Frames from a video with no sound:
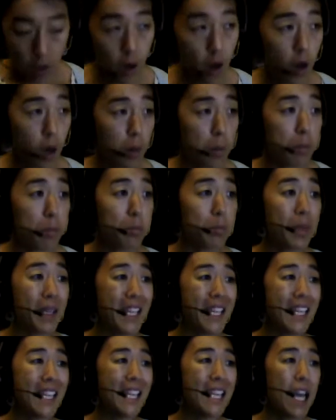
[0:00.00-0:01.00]
are
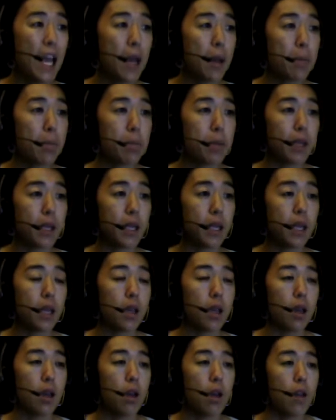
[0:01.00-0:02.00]
B and B.
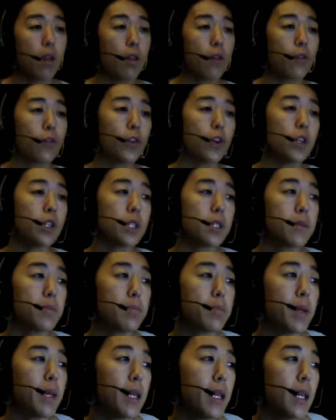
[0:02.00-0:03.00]
The first
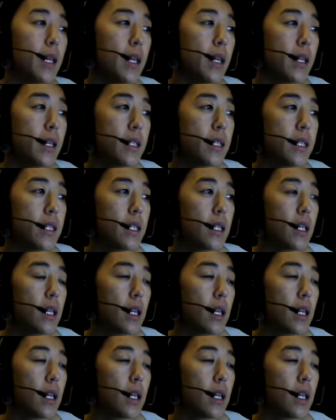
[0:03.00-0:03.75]
B is